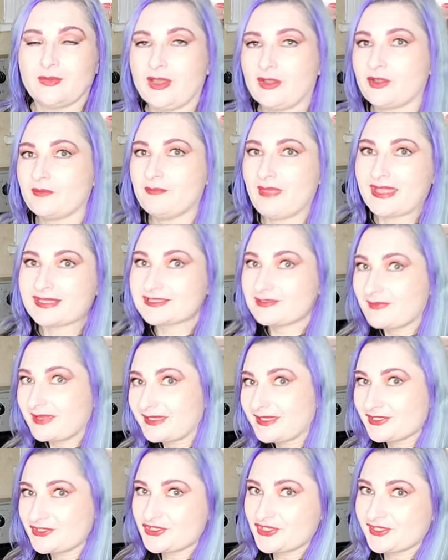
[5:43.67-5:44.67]
Welcome back to
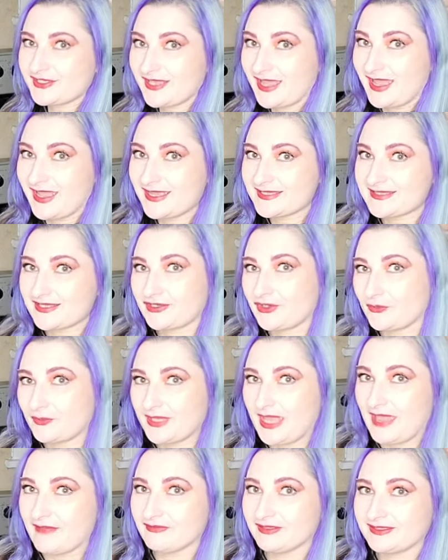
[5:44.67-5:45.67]
my kitchen, guys. I
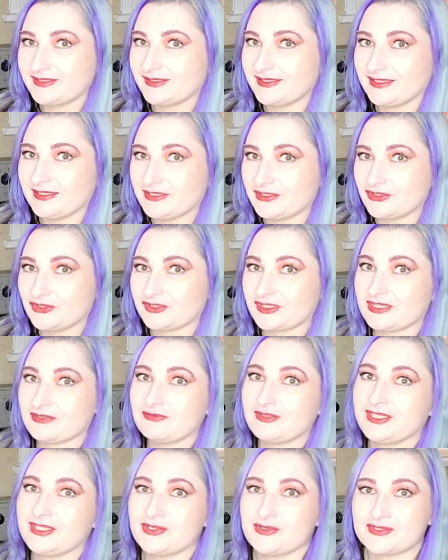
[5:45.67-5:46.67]
know we haven't done any
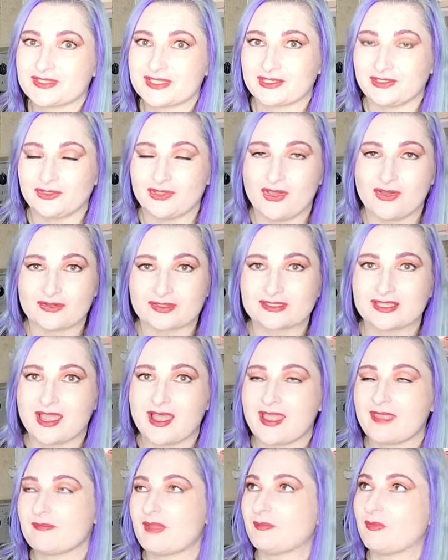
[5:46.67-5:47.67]
cooking videos in a long
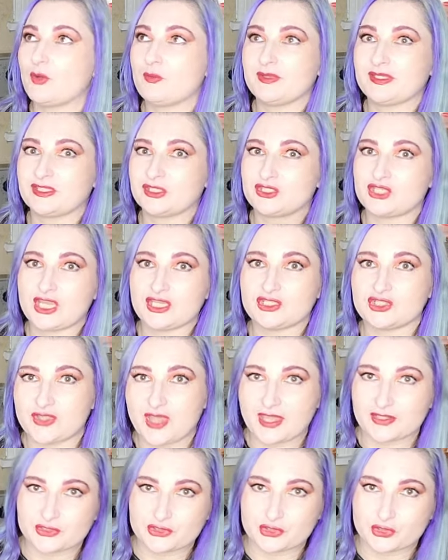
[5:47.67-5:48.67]
time. I'm hoping to change
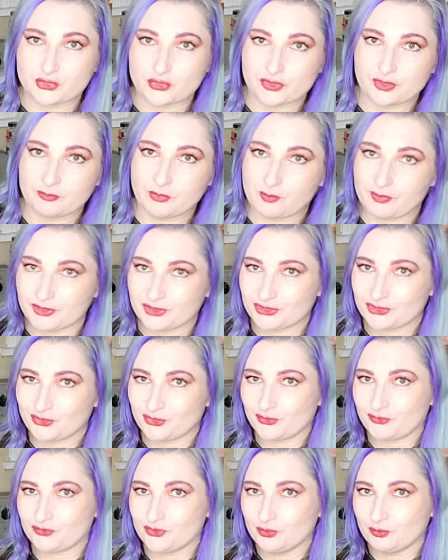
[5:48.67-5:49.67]
that soon. I'm hoping to
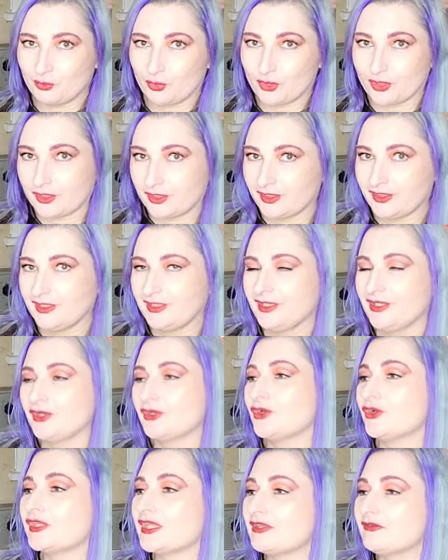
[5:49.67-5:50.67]
do a few more
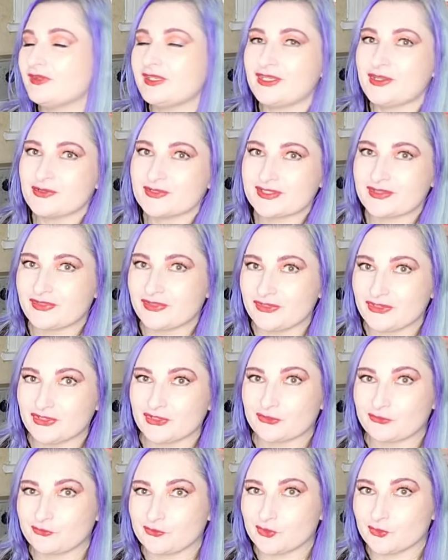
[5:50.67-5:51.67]
cooking videos in the
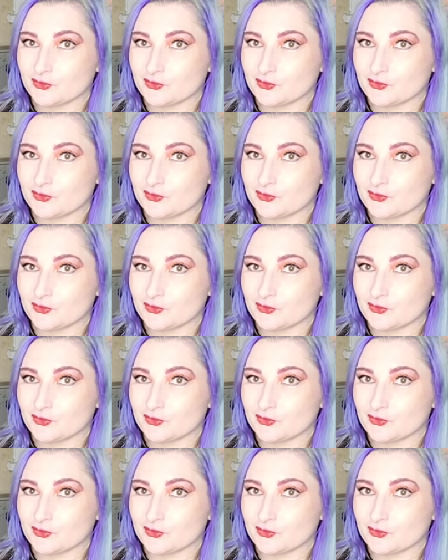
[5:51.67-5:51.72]
near